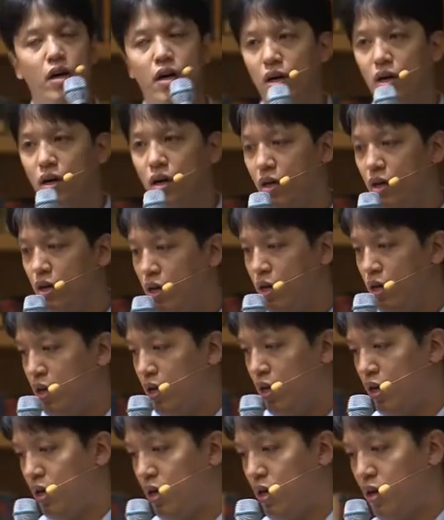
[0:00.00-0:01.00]
as
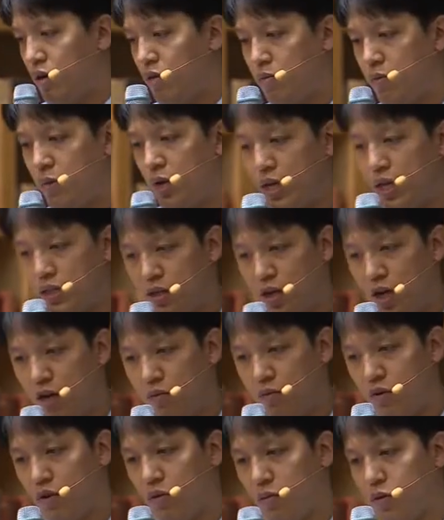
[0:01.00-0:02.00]
an
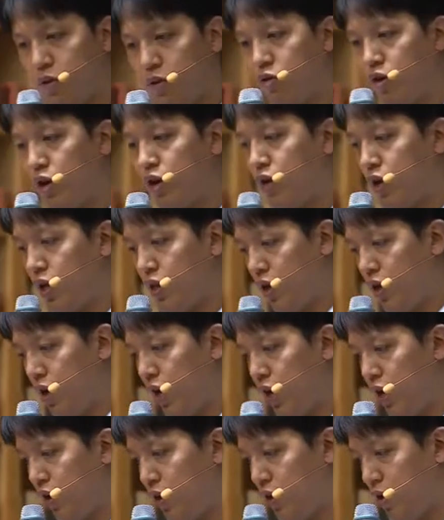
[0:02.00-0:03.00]
output of the fully connected
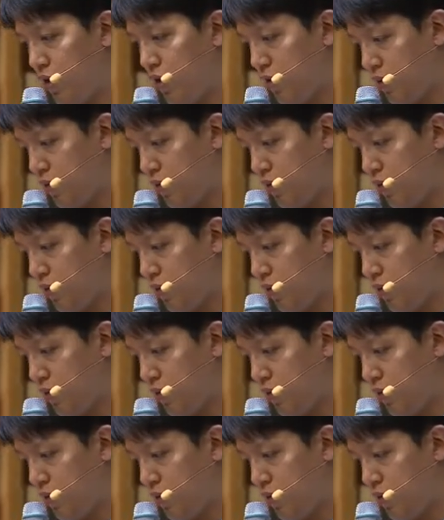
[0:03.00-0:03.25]
layer.